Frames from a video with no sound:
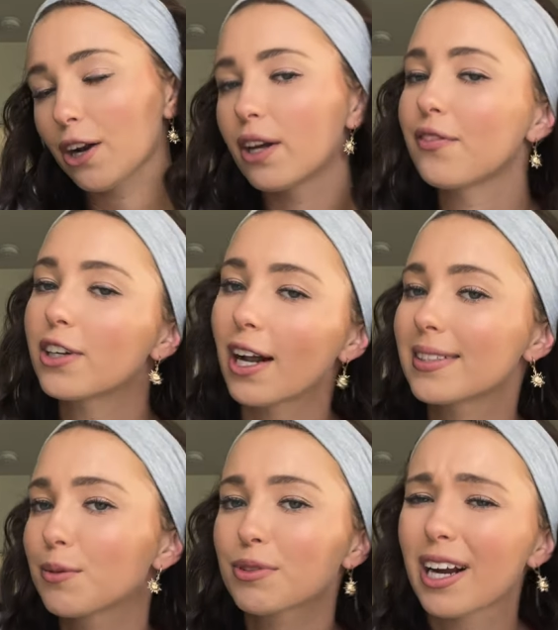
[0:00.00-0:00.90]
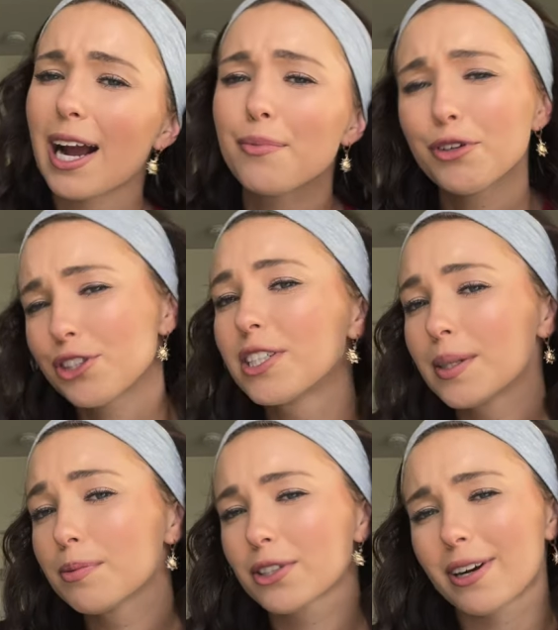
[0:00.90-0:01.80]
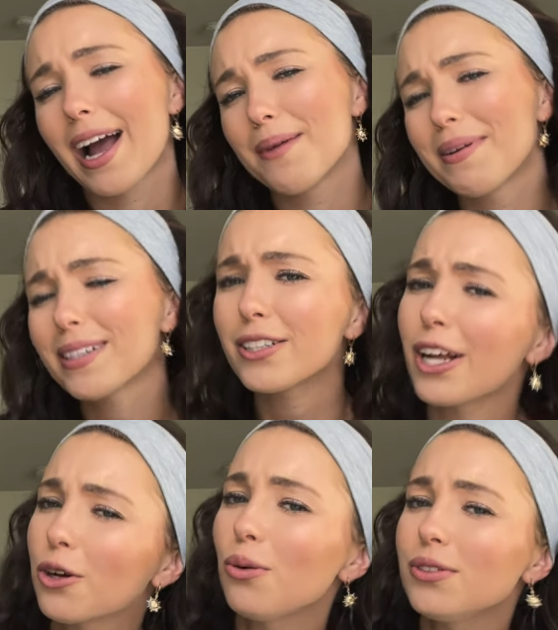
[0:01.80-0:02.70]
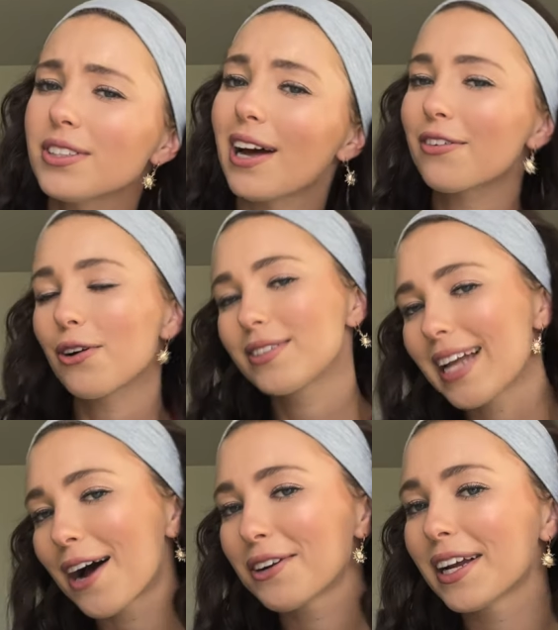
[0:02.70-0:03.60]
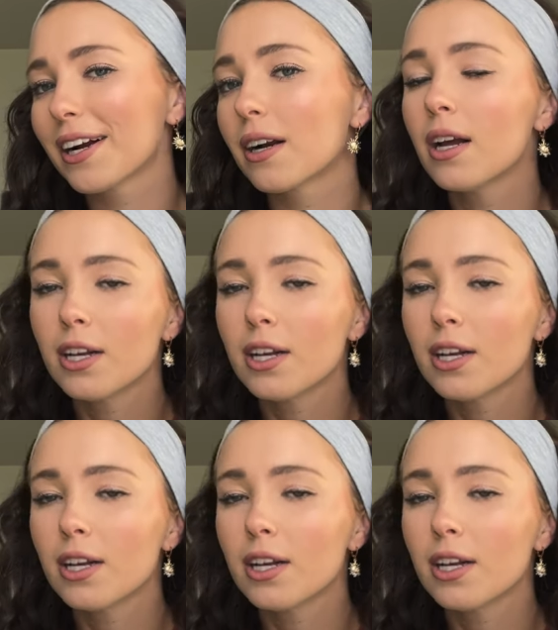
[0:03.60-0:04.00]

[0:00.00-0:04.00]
If you're not subscribed, you should subscribe because a lot of cool stuff goes down here.